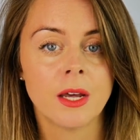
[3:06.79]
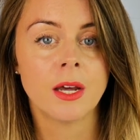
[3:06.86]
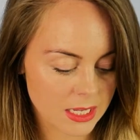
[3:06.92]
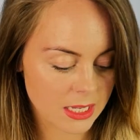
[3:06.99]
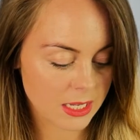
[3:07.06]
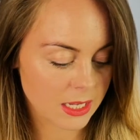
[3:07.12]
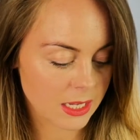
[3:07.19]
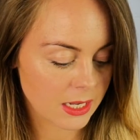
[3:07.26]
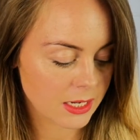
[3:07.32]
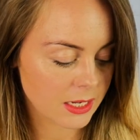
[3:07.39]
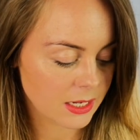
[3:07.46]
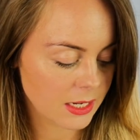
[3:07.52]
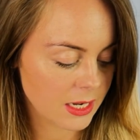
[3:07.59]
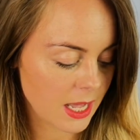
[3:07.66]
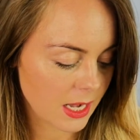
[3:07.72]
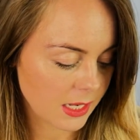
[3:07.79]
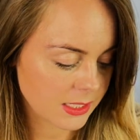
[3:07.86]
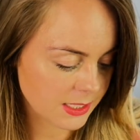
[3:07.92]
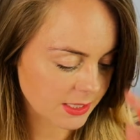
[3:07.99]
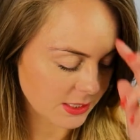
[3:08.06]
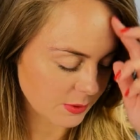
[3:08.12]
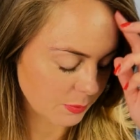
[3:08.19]
The
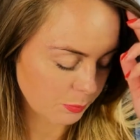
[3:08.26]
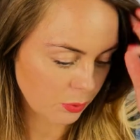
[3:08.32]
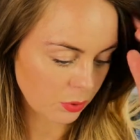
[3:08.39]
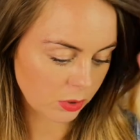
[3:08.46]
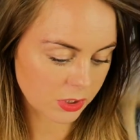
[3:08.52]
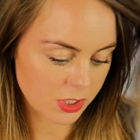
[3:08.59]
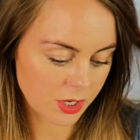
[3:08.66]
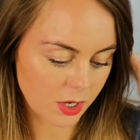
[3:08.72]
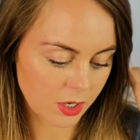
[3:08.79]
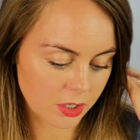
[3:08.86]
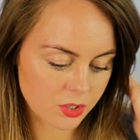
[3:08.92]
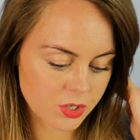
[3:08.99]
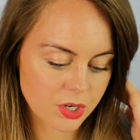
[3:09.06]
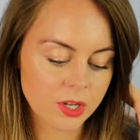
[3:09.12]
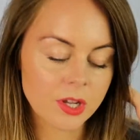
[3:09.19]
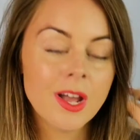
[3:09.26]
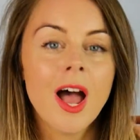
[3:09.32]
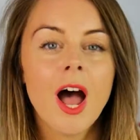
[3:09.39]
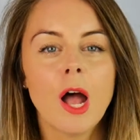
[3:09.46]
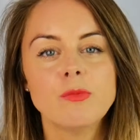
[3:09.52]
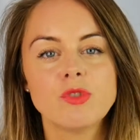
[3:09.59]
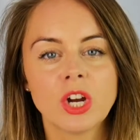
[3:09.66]
next product,
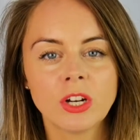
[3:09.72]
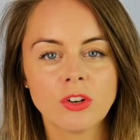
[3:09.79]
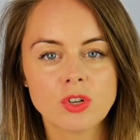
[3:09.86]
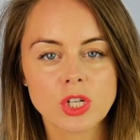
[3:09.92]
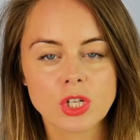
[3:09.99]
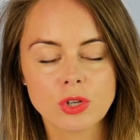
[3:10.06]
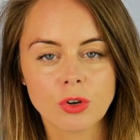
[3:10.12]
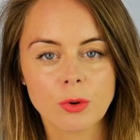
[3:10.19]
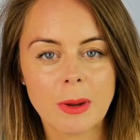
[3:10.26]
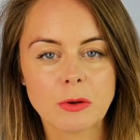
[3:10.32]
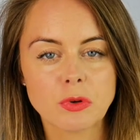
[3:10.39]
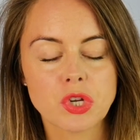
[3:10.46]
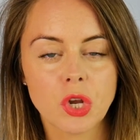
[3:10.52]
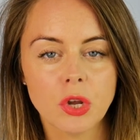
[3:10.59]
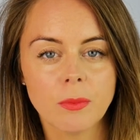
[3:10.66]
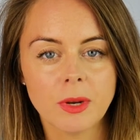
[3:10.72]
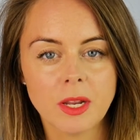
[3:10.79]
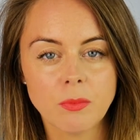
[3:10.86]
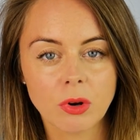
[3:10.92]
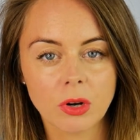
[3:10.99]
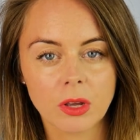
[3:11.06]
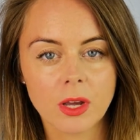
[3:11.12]
I'm trying not to talk about too
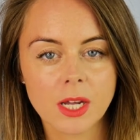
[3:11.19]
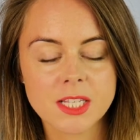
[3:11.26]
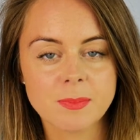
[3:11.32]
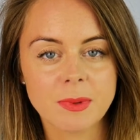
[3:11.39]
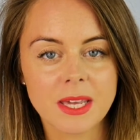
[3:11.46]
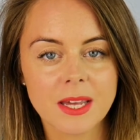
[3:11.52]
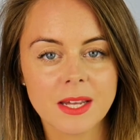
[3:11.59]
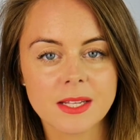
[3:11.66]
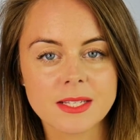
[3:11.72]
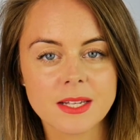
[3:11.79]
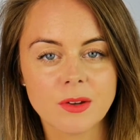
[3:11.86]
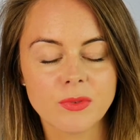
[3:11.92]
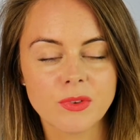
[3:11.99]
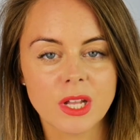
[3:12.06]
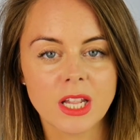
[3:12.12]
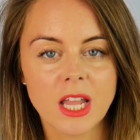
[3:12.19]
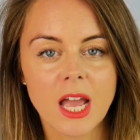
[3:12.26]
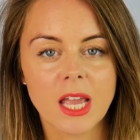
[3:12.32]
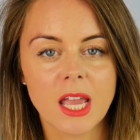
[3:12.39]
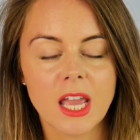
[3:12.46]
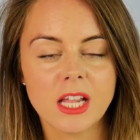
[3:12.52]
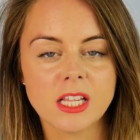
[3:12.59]
many products because I feel
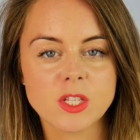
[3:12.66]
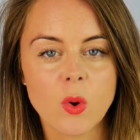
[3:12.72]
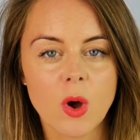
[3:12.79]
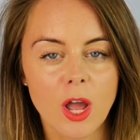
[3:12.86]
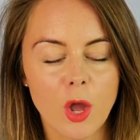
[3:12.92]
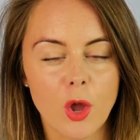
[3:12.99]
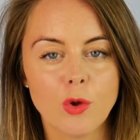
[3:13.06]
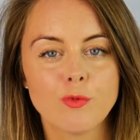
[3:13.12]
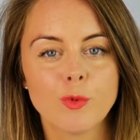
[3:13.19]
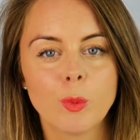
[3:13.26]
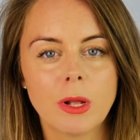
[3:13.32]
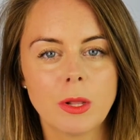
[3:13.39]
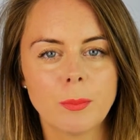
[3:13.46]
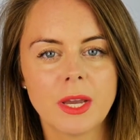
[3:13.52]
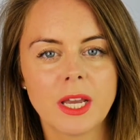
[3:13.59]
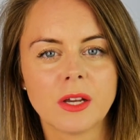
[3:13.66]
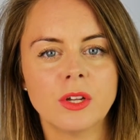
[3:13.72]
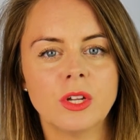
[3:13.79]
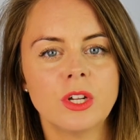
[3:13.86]
like it's quite overwhelming.